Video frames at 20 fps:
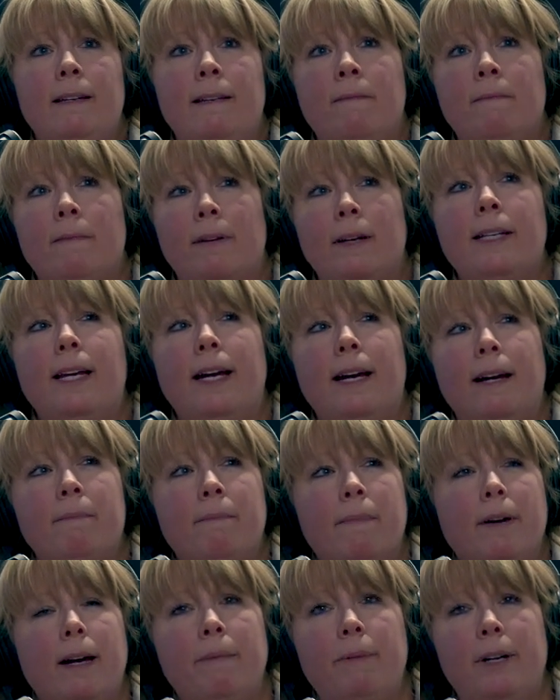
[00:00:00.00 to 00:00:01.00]
Yeah,
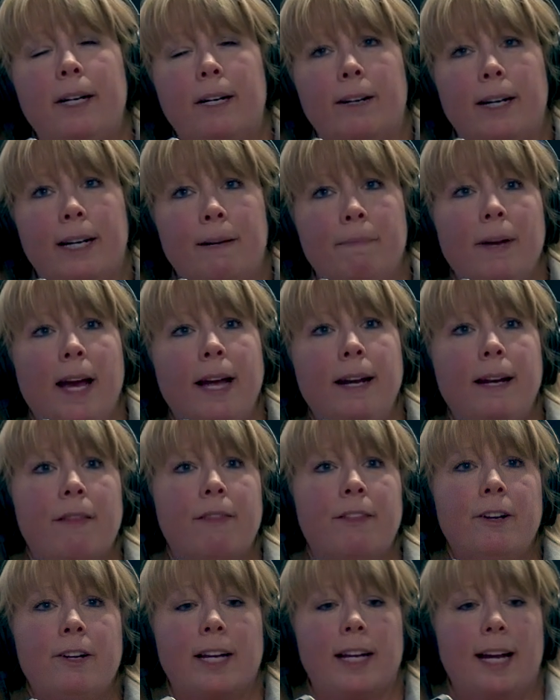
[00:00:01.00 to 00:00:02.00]
I would agree. And at
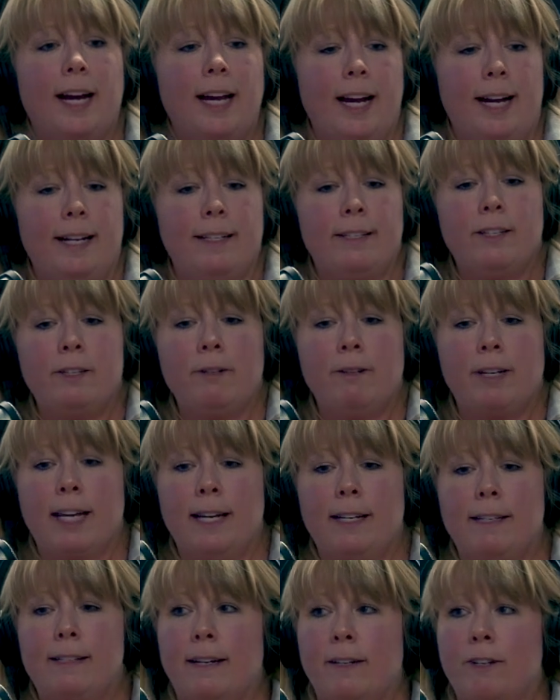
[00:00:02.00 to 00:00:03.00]
30, I had 2
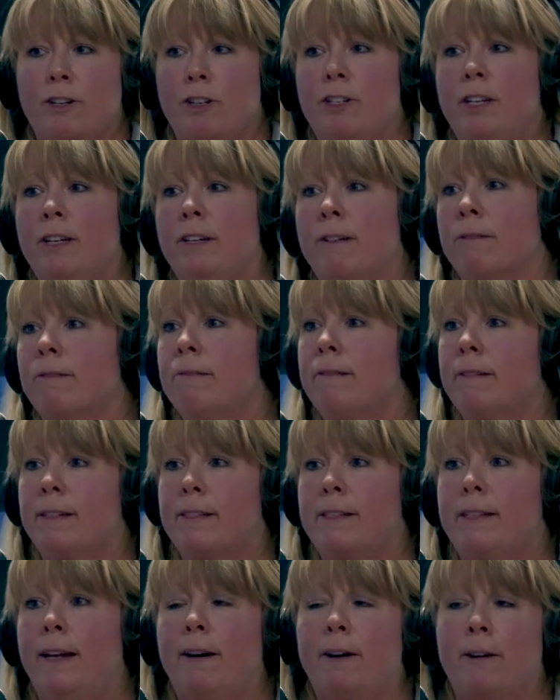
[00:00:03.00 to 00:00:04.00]
kids under 2.
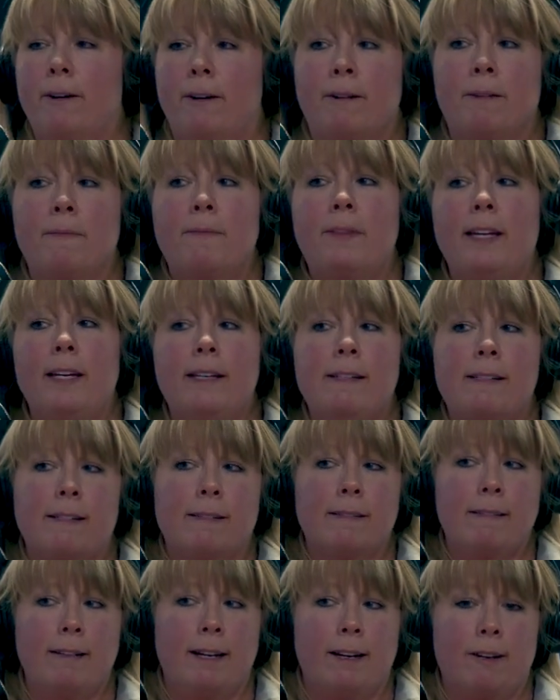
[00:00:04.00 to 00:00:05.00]
So things,
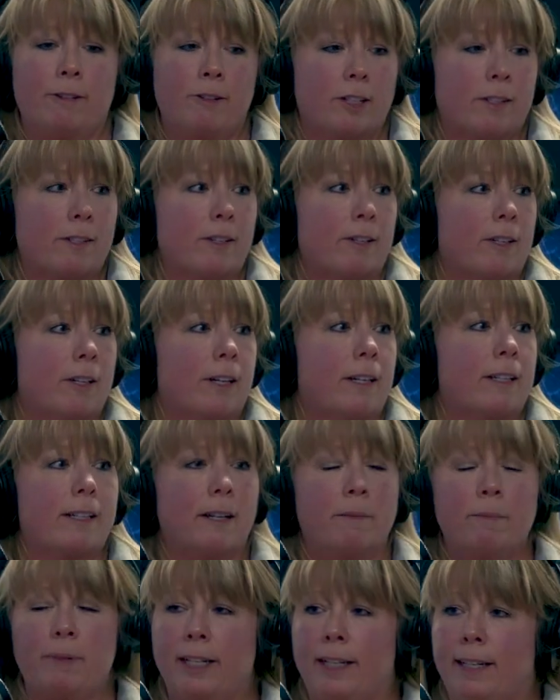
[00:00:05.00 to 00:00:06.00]
just looked
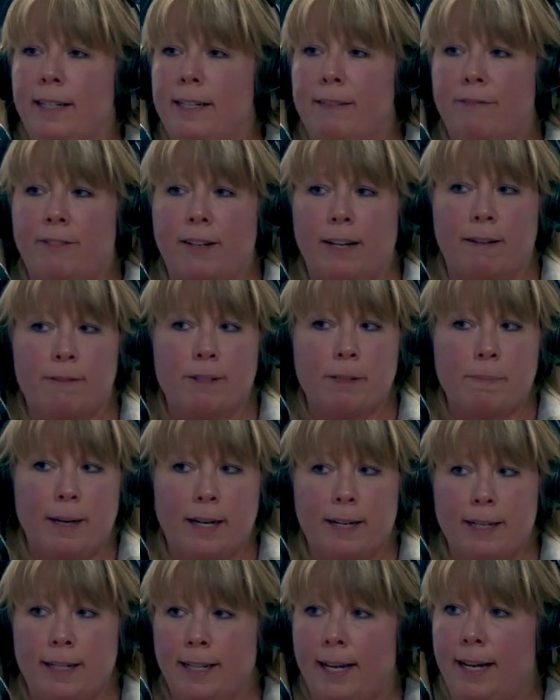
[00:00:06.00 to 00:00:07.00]
completely different. I was
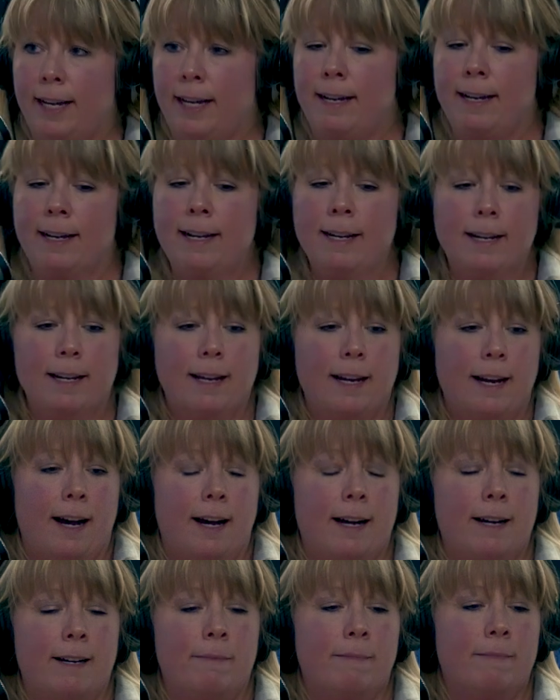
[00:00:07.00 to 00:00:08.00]
married then,
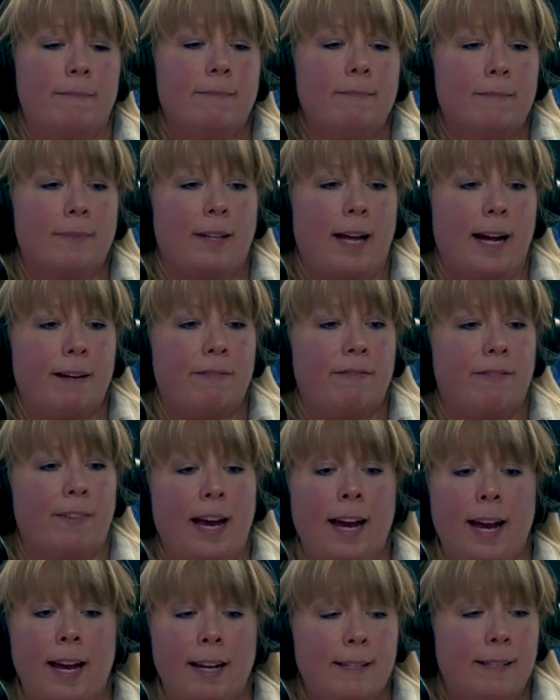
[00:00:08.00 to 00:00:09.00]
life,
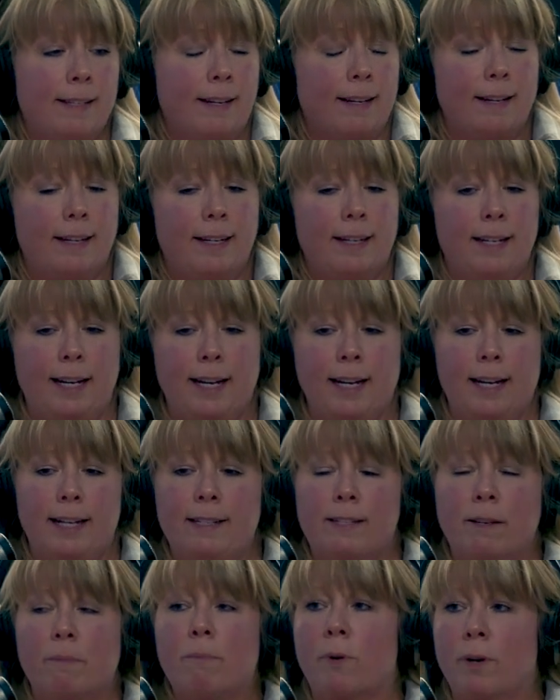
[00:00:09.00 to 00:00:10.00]
and getting
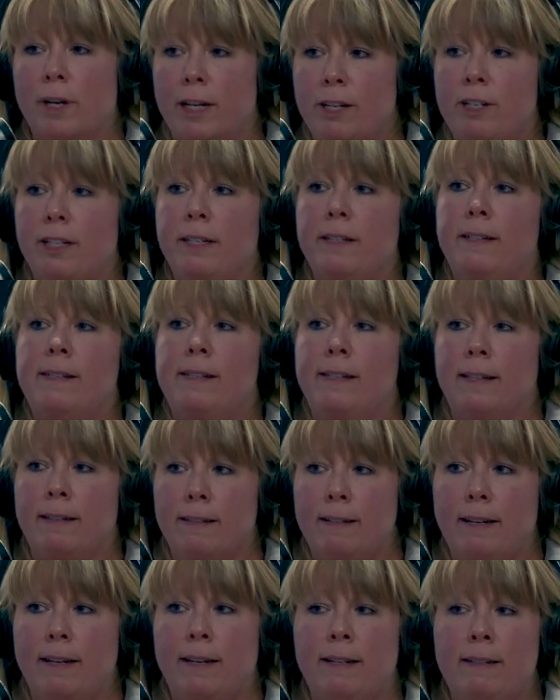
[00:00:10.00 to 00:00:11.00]
into mortgages
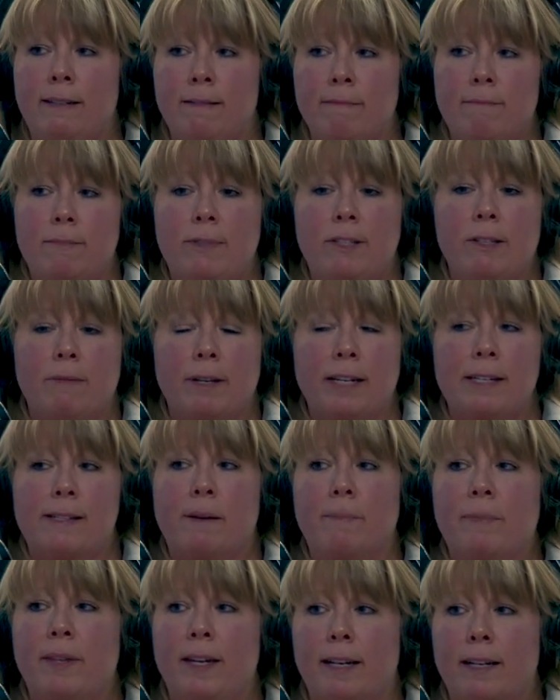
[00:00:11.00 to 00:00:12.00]
and doing
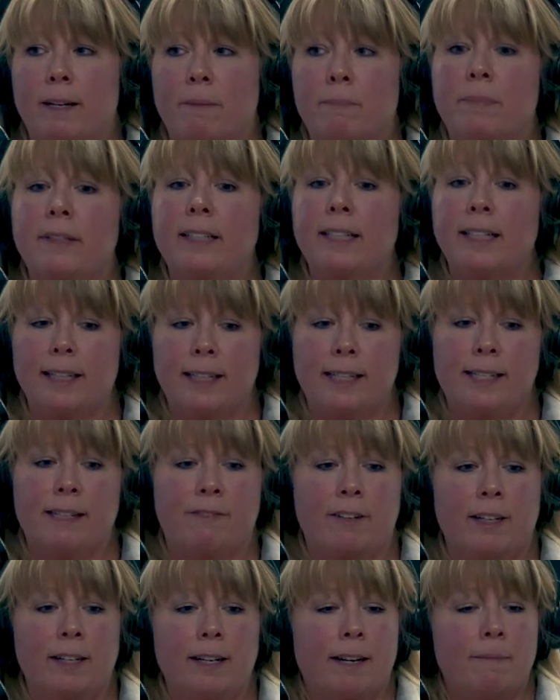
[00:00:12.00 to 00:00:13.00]
something completely
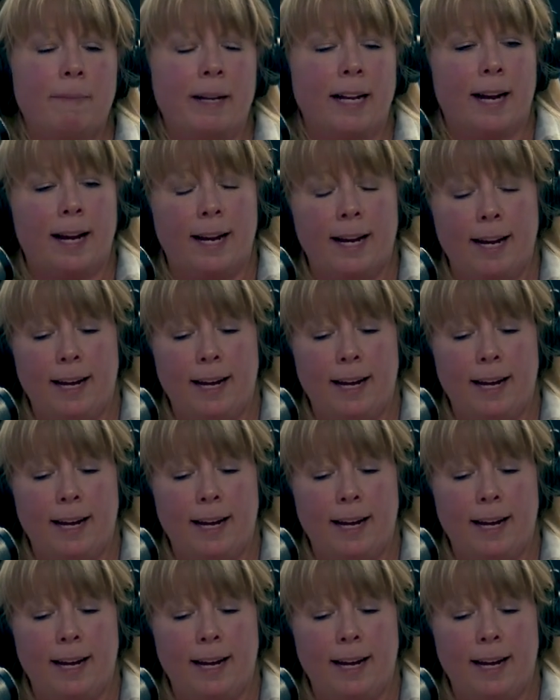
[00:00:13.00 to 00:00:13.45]
different. I mean, I